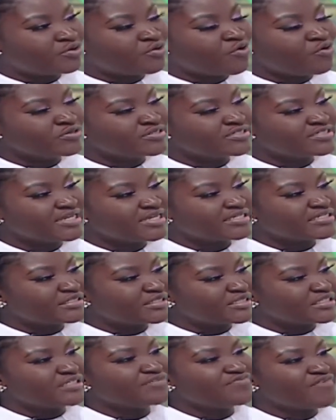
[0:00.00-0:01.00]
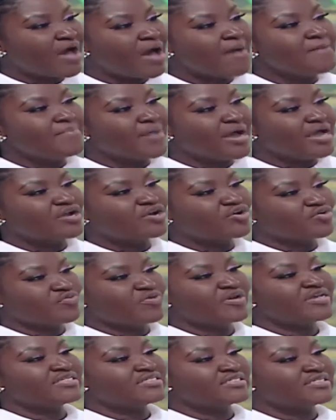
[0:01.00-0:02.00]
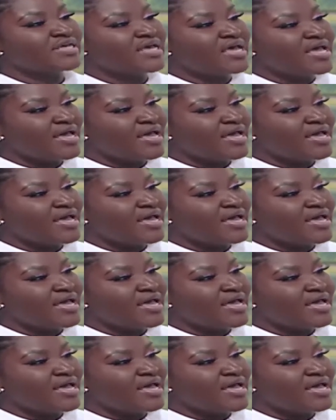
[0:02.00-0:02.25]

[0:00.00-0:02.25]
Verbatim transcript: concert this far by grace?